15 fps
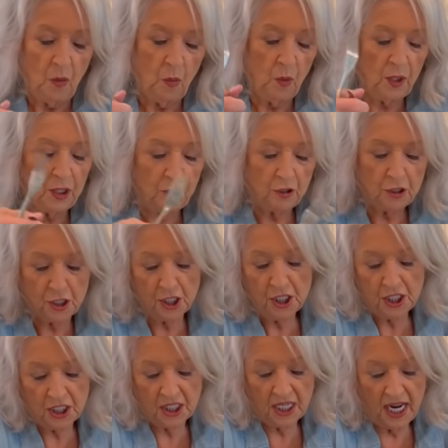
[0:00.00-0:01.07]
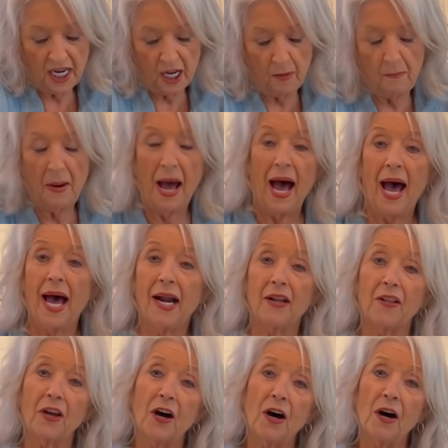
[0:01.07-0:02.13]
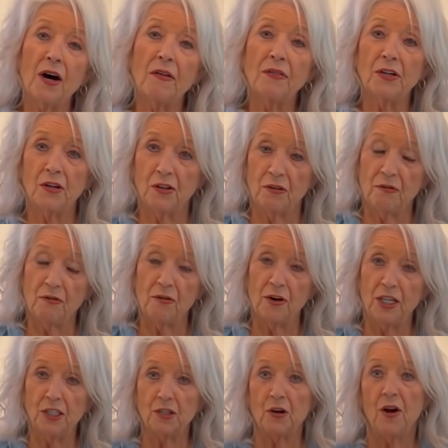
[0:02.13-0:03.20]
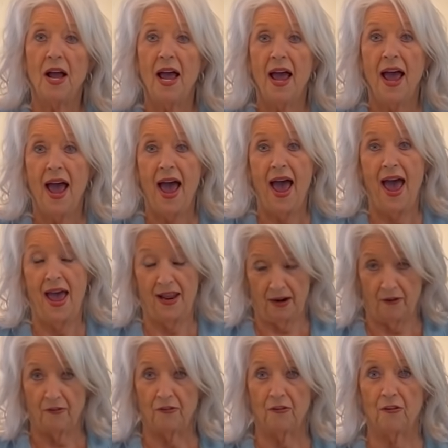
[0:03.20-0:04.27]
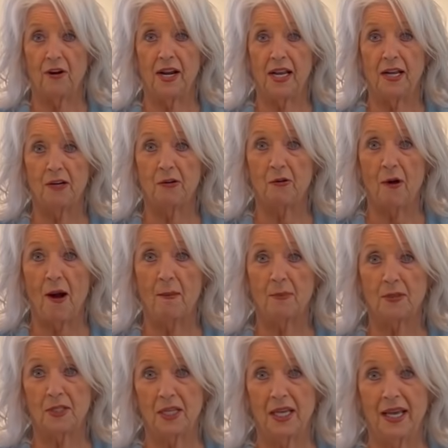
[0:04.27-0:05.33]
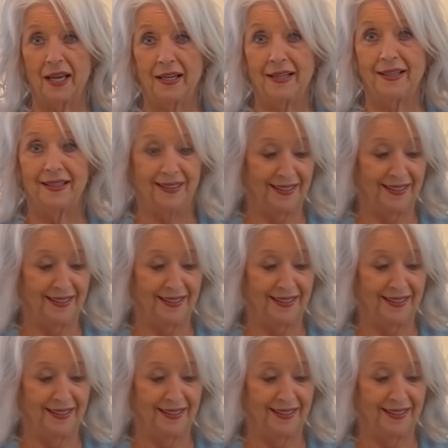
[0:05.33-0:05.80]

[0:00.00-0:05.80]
When you just take a pie out of the oven or the freezer and a friend drops in